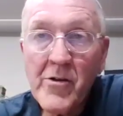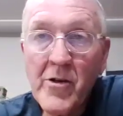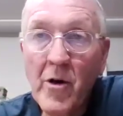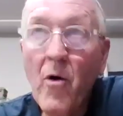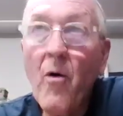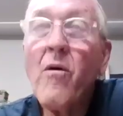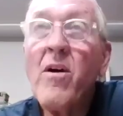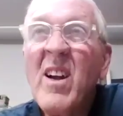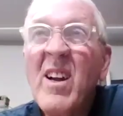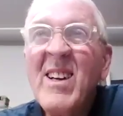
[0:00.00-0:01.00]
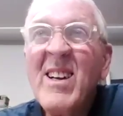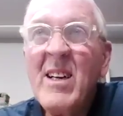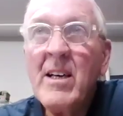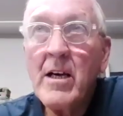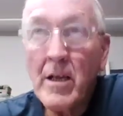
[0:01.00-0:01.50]
So
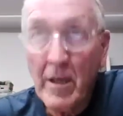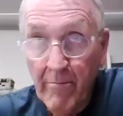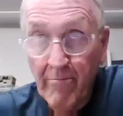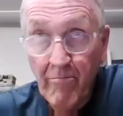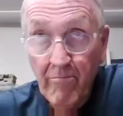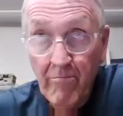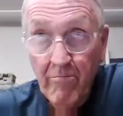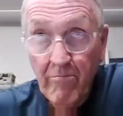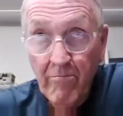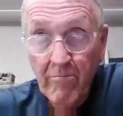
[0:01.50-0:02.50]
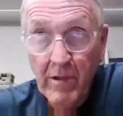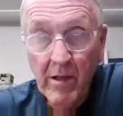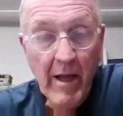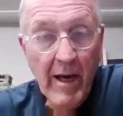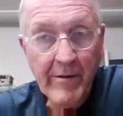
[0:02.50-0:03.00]
a
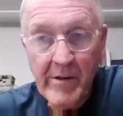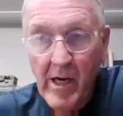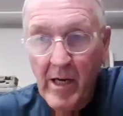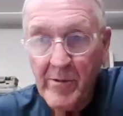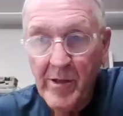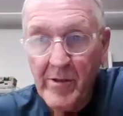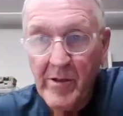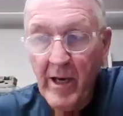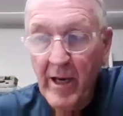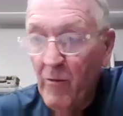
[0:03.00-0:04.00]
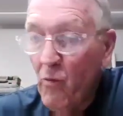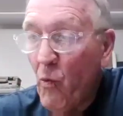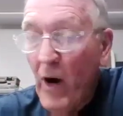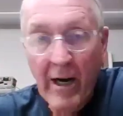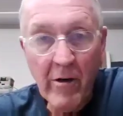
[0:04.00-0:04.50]
lot of times it's
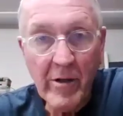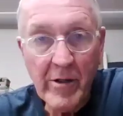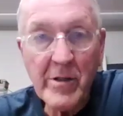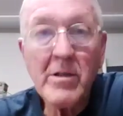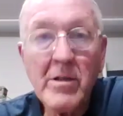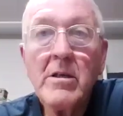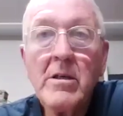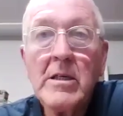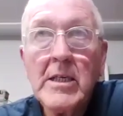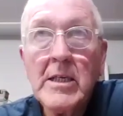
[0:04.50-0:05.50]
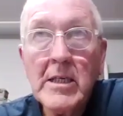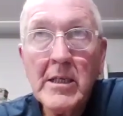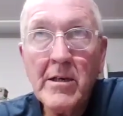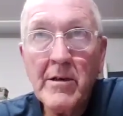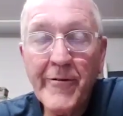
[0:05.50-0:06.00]
a wireless
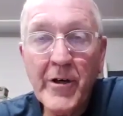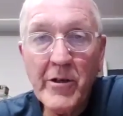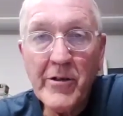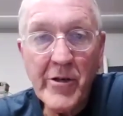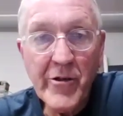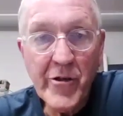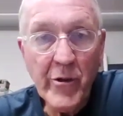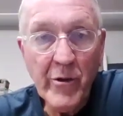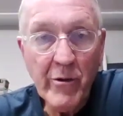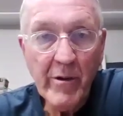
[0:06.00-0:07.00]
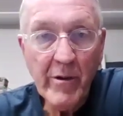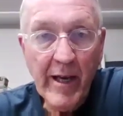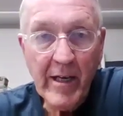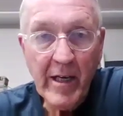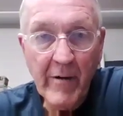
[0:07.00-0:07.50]
interference issue,
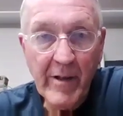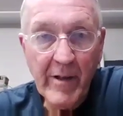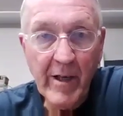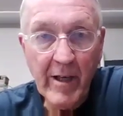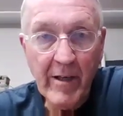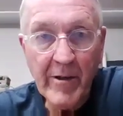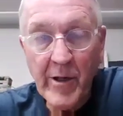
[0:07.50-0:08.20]
that kind of a thing.